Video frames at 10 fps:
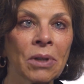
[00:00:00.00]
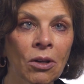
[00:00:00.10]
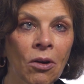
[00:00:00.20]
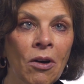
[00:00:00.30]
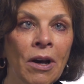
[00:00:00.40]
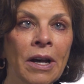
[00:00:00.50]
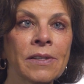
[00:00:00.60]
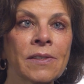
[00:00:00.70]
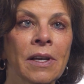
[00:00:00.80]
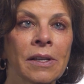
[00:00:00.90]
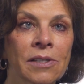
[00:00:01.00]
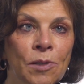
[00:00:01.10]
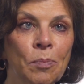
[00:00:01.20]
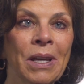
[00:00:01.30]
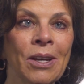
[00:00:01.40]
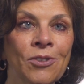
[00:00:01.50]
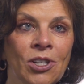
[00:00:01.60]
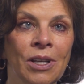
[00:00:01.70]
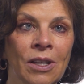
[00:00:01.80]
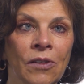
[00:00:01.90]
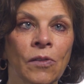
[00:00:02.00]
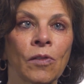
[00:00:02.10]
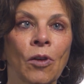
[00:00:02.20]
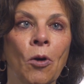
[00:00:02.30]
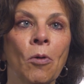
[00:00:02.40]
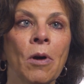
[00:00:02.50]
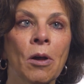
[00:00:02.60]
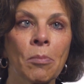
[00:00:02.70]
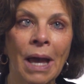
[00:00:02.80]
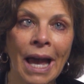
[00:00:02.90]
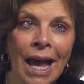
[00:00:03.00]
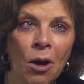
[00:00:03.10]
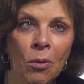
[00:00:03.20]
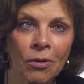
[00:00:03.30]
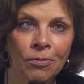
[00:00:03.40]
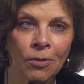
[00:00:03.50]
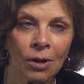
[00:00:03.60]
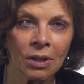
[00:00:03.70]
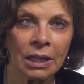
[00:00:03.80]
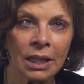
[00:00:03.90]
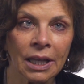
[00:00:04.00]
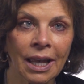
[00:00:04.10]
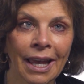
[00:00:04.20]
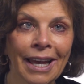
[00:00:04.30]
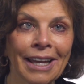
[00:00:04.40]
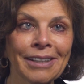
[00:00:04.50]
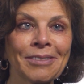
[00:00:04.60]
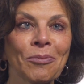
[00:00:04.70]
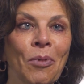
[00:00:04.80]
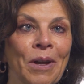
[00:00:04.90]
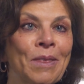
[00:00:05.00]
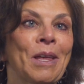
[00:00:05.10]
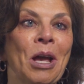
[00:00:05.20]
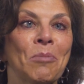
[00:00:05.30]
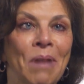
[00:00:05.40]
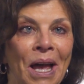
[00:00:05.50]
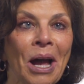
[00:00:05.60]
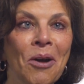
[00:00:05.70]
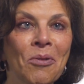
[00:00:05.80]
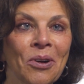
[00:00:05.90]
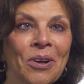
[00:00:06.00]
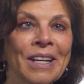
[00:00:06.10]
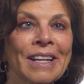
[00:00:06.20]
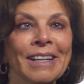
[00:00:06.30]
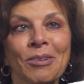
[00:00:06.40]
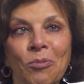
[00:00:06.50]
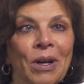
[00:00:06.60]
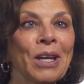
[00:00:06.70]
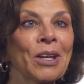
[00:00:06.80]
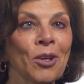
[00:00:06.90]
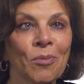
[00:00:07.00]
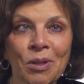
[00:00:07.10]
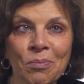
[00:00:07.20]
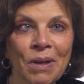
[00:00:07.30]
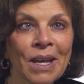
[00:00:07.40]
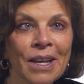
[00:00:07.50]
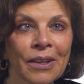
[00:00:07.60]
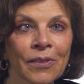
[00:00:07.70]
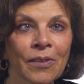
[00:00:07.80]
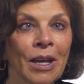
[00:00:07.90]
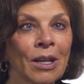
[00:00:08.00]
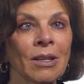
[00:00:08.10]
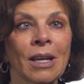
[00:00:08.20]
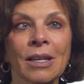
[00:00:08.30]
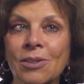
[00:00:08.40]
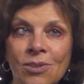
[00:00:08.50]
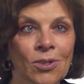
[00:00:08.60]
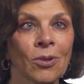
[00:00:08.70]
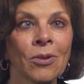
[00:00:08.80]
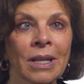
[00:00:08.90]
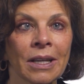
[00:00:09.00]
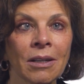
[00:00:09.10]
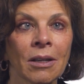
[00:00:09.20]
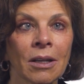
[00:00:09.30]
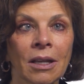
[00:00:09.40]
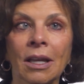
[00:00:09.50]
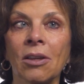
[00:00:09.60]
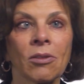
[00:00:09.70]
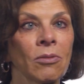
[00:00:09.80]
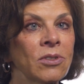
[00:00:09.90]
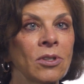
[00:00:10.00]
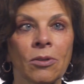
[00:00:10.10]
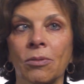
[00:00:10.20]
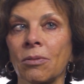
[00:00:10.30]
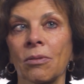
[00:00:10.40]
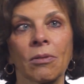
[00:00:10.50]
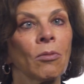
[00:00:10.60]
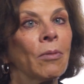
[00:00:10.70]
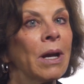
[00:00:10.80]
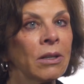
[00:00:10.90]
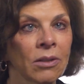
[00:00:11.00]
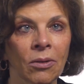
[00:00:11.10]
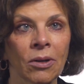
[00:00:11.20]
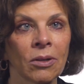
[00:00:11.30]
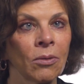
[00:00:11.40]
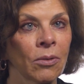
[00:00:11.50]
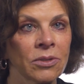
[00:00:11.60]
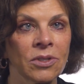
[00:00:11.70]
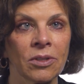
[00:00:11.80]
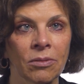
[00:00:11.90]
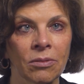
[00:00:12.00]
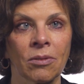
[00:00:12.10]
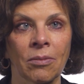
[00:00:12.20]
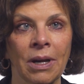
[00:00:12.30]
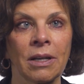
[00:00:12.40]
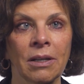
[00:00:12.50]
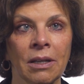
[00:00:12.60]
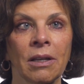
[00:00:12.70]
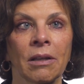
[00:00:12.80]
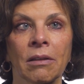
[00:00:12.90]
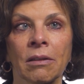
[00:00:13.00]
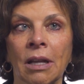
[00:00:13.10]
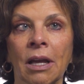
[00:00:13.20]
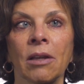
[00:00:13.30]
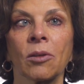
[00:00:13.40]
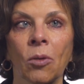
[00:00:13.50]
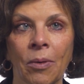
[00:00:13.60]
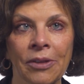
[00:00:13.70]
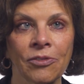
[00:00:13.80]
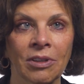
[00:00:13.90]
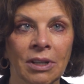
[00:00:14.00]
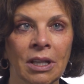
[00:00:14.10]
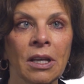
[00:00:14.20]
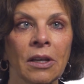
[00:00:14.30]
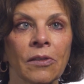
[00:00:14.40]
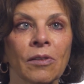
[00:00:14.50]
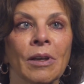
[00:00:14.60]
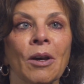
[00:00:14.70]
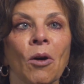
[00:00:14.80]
because speech is so powerful. And with that power, we human beings can exert it either to great good or to great ill. Now the question is,